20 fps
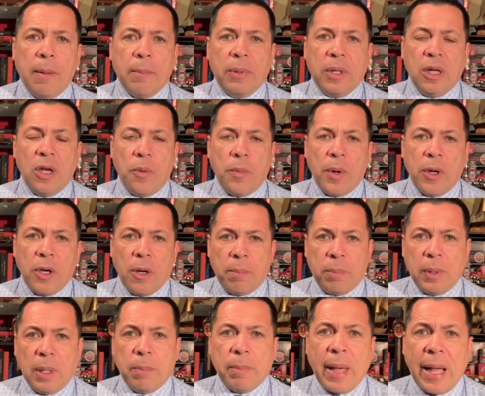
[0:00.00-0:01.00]
getting ready to
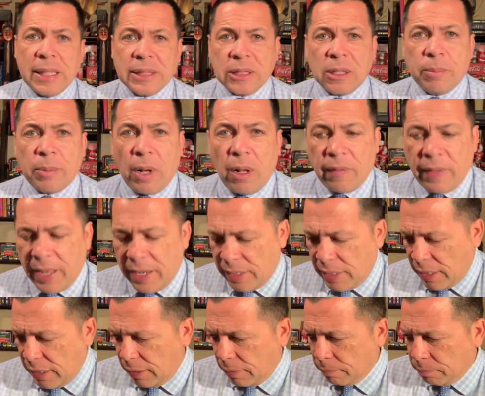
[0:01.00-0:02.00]
play basketball that
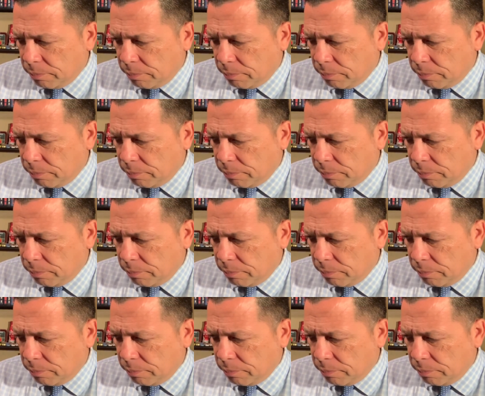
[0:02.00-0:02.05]
night.